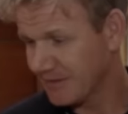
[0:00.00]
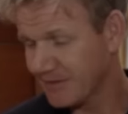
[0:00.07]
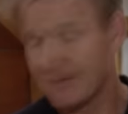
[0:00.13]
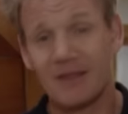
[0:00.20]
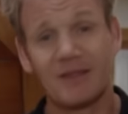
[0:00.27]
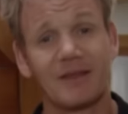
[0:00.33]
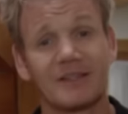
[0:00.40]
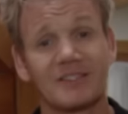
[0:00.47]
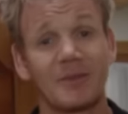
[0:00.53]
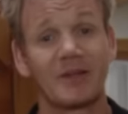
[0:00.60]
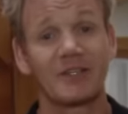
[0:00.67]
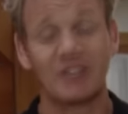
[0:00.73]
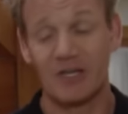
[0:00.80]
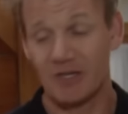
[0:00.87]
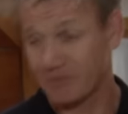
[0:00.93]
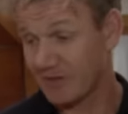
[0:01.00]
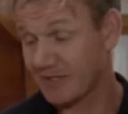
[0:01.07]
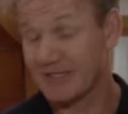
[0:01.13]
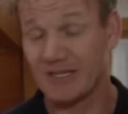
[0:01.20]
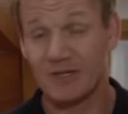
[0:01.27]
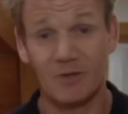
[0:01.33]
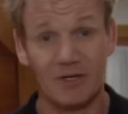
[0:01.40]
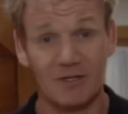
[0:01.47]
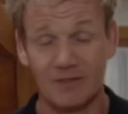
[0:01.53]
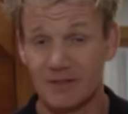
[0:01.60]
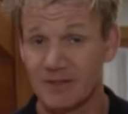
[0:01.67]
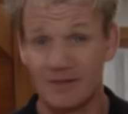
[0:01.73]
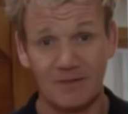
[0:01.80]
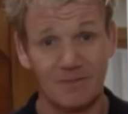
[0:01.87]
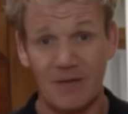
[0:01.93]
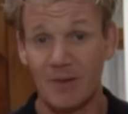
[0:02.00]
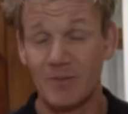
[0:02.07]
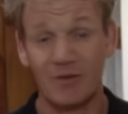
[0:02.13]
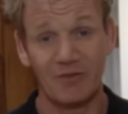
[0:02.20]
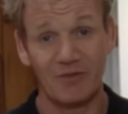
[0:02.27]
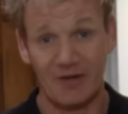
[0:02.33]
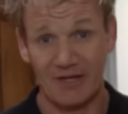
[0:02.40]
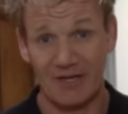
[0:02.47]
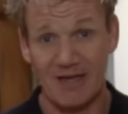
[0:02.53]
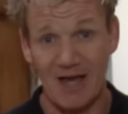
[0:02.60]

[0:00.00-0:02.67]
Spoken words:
they think it's a big joke. Well, I'll tell you what. I'm not fucking